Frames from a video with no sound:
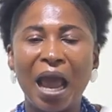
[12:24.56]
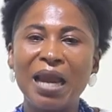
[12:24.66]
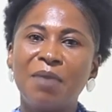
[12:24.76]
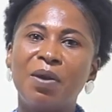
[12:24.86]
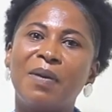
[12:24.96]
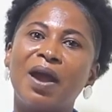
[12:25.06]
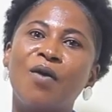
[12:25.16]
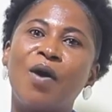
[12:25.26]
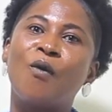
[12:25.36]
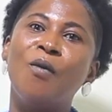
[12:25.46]
ene me be ye
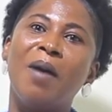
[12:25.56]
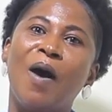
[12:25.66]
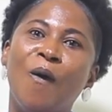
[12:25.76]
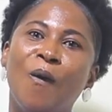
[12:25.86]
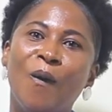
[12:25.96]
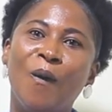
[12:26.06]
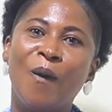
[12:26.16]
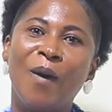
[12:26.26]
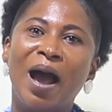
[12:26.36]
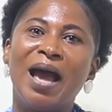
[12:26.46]
wakuma o
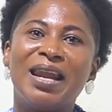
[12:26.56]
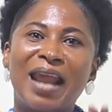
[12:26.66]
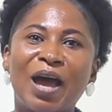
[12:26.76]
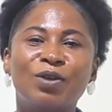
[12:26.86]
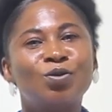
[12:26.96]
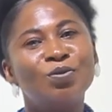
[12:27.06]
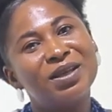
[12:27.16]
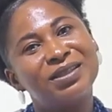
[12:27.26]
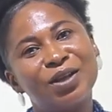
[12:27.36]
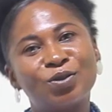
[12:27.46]
na
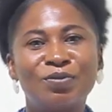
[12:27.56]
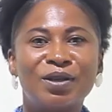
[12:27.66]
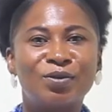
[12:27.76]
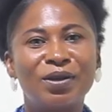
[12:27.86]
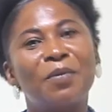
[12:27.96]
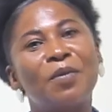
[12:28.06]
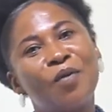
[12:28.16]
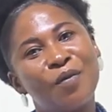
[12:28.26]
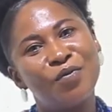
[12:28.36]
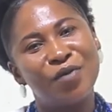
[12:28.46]
Asumasi na me
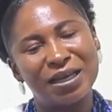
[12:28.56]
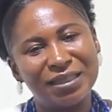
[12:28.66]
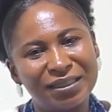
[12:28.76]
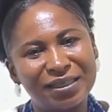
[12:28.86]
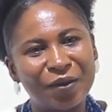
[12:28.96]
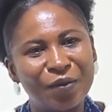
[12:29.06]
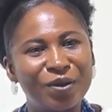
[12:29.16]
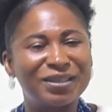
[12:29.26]
bo mi ready nche no